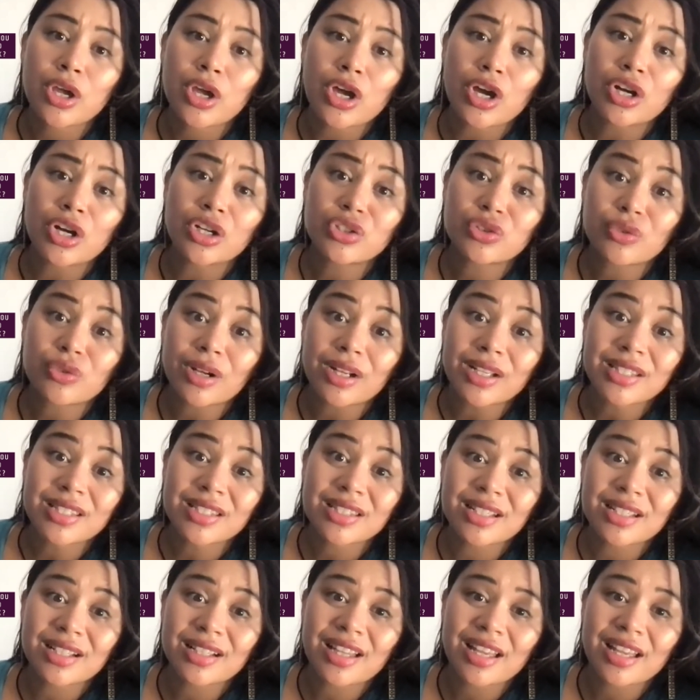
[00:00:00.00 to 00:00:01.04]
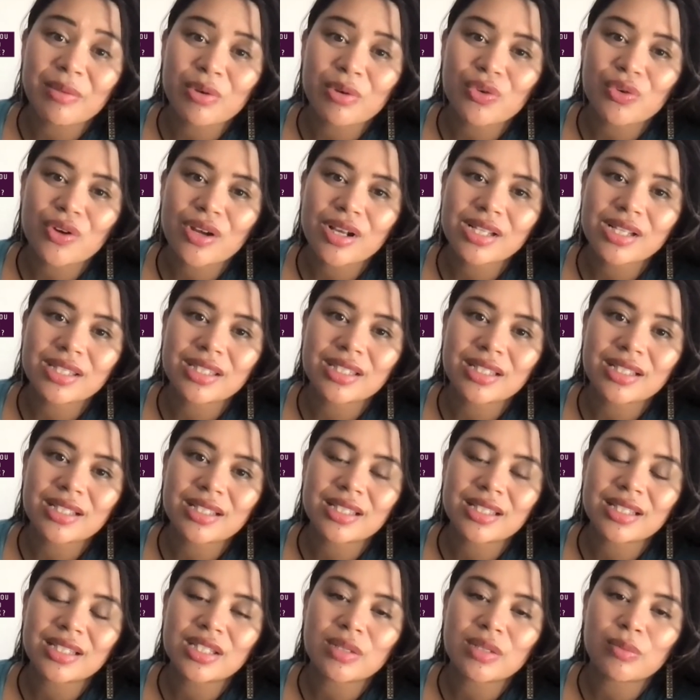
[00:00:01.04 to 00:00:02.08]
address the climate crisis
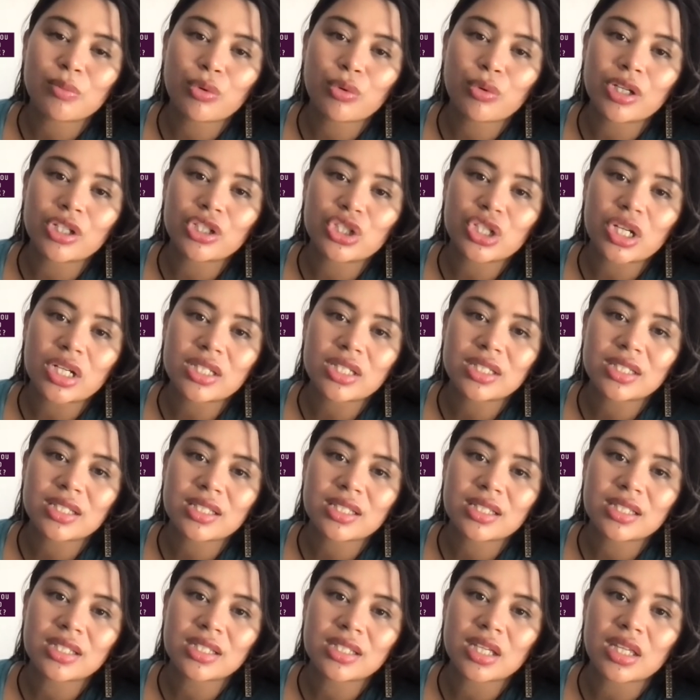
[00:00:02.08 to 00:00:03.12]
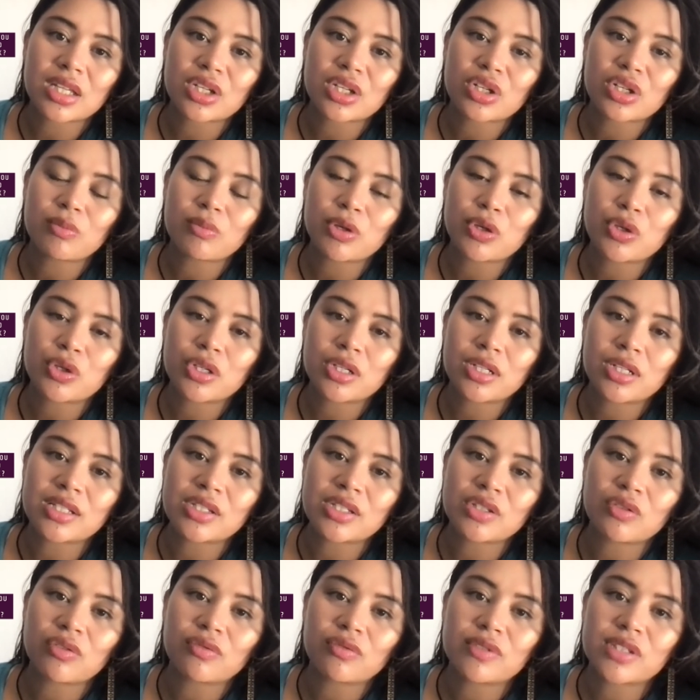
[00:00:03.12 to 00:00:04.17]
and to bring justice to the communities
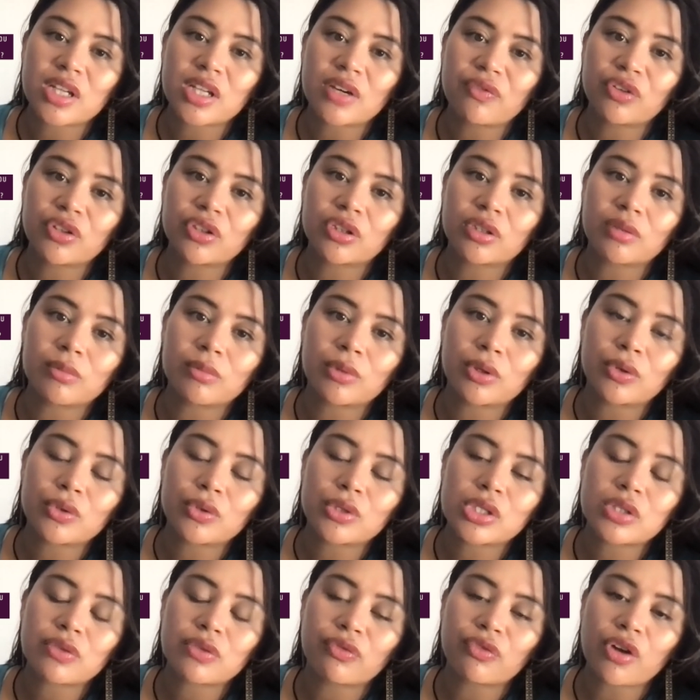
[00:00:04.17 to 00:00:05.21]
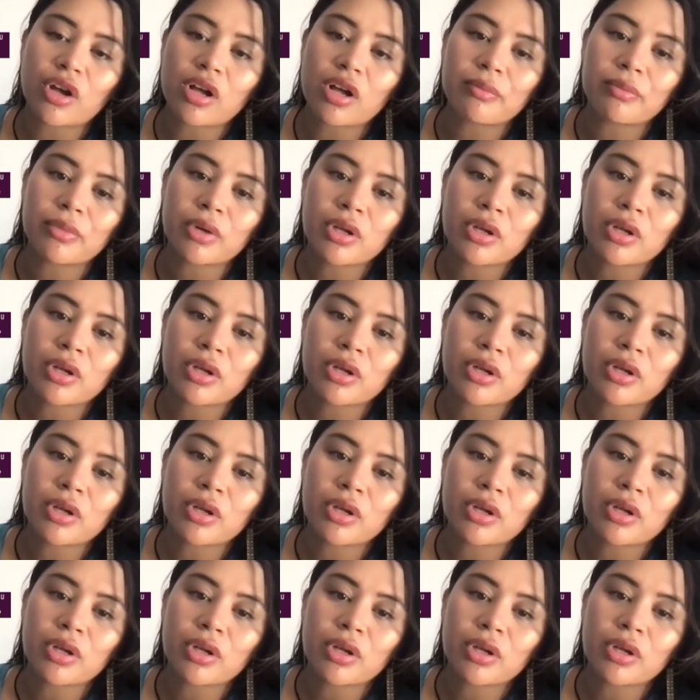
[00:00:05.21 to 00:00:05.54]
who have suffered the most from